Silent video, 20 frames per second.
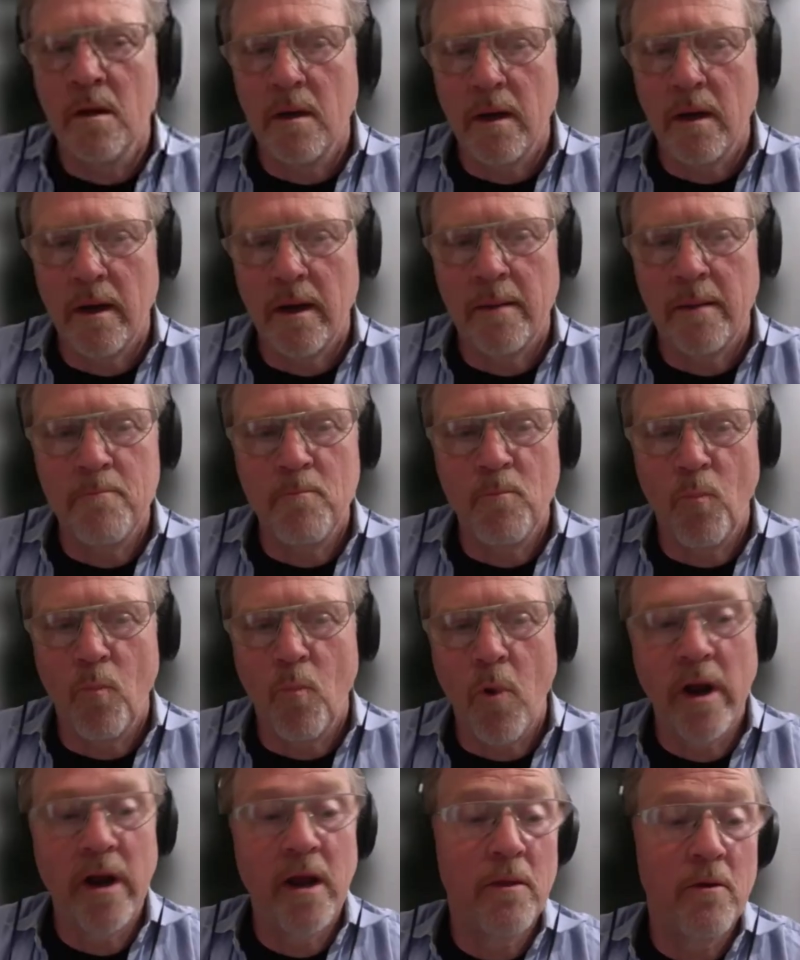
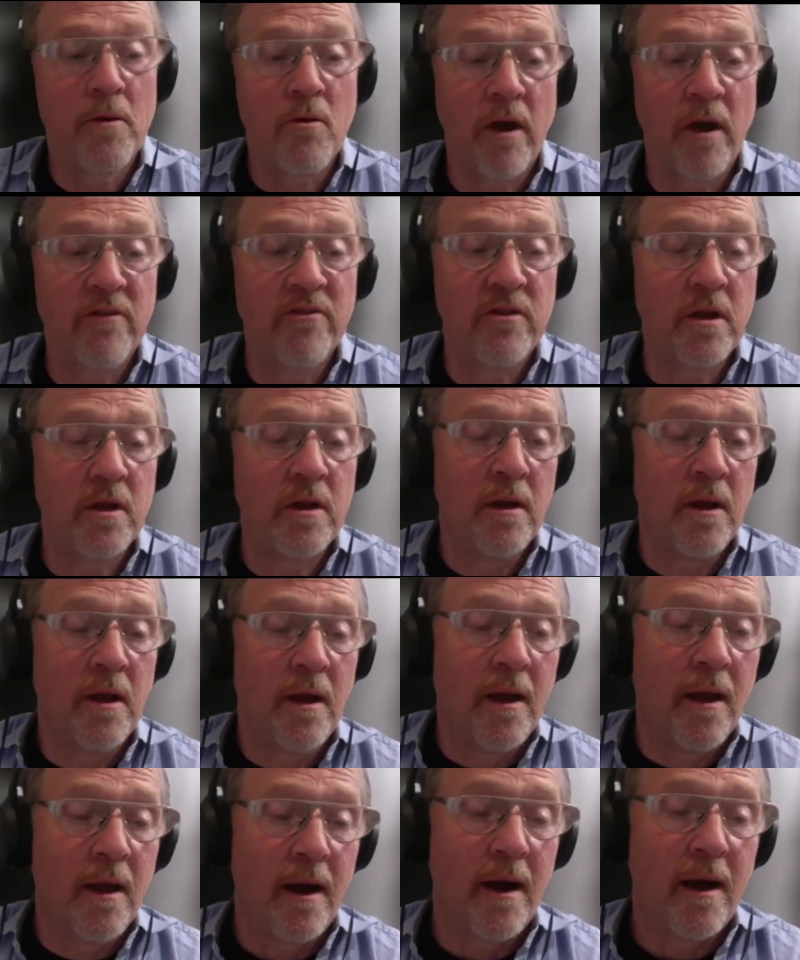One other question.
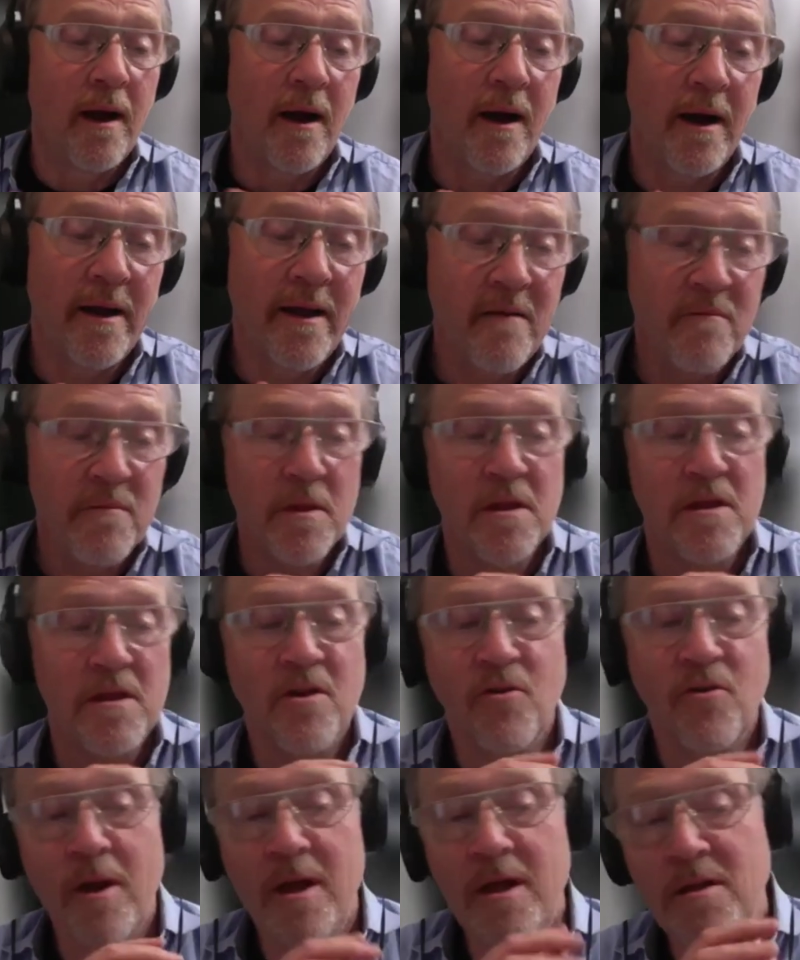I have this
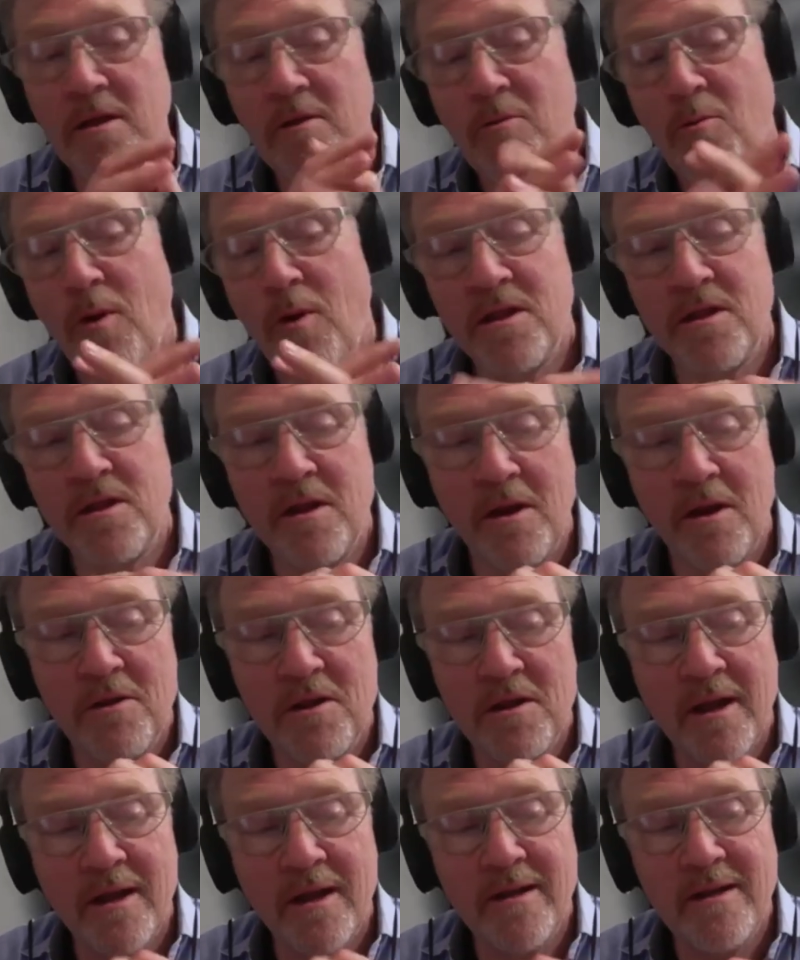crazy West
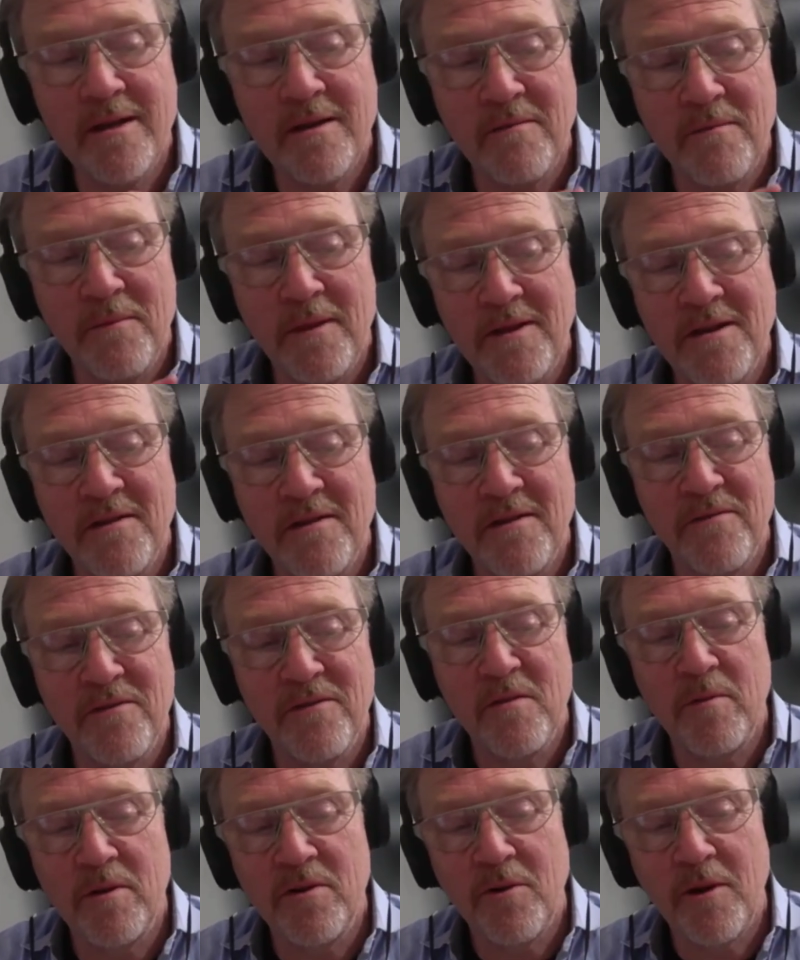Coast idea of the difference
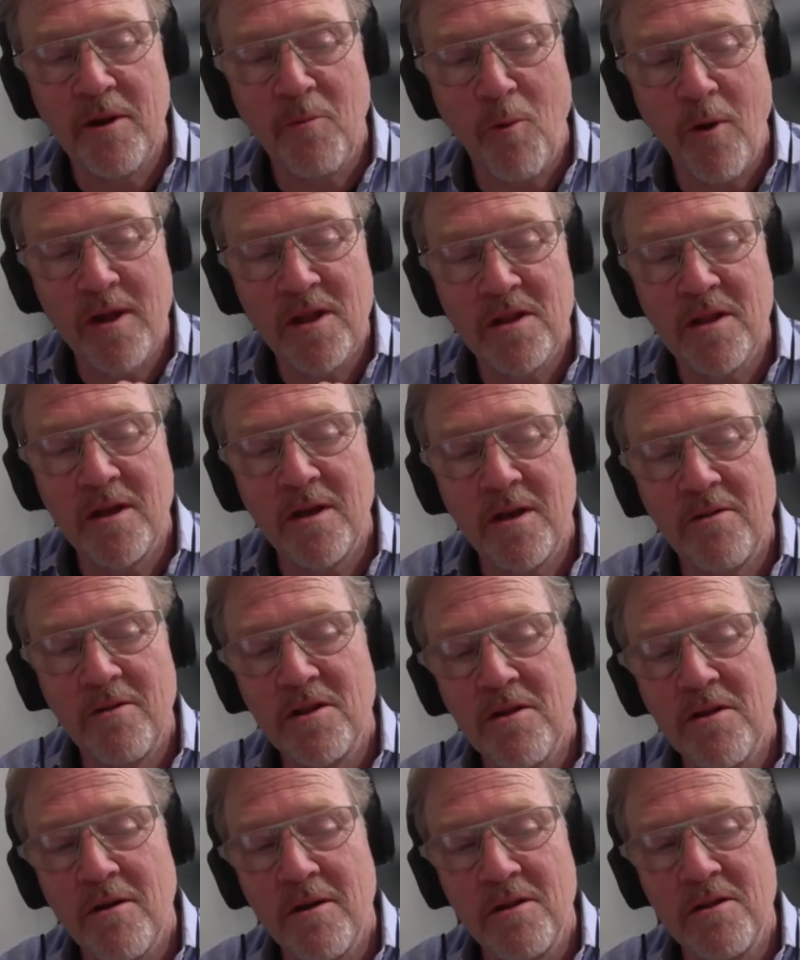between West Coast
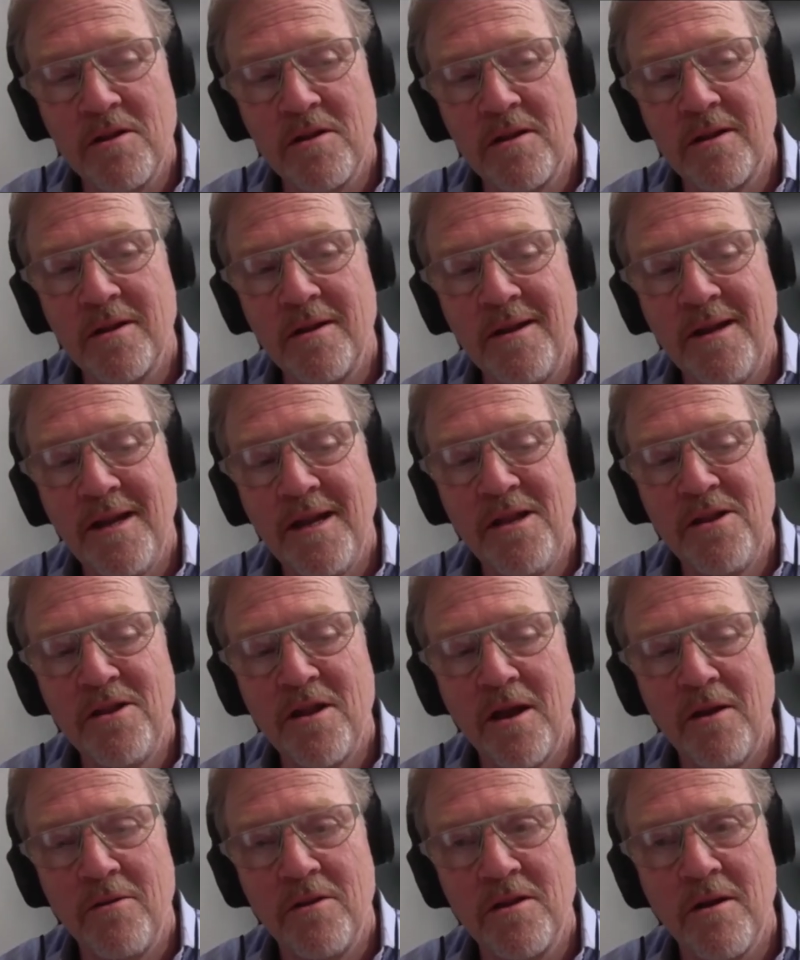artists and East
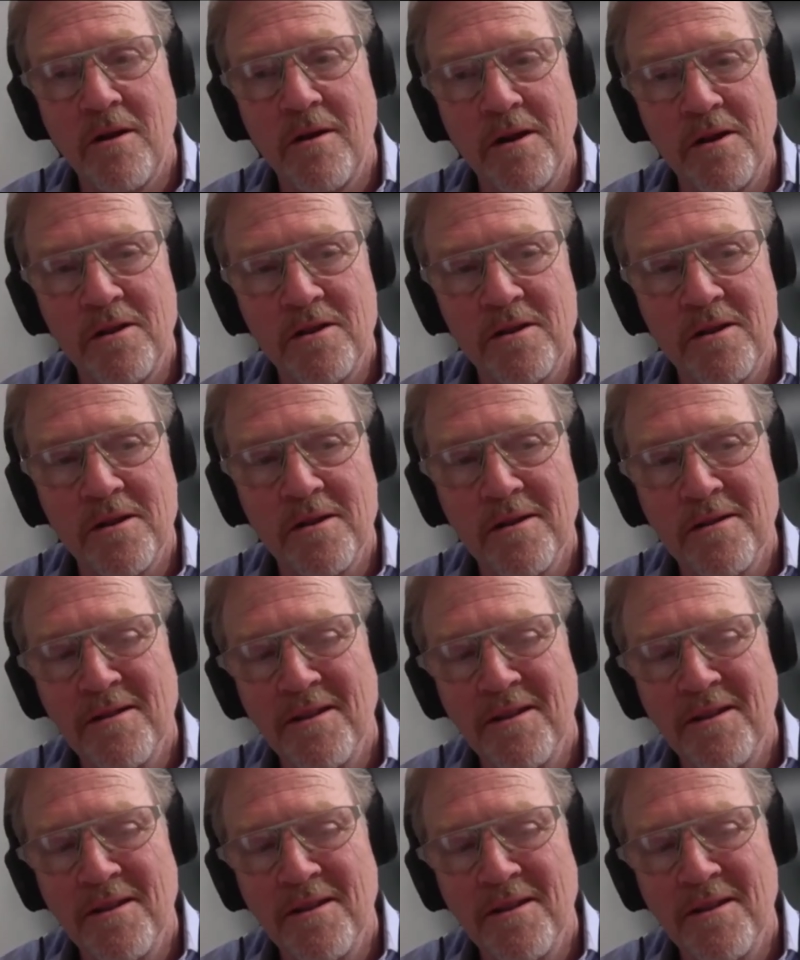Coast artists.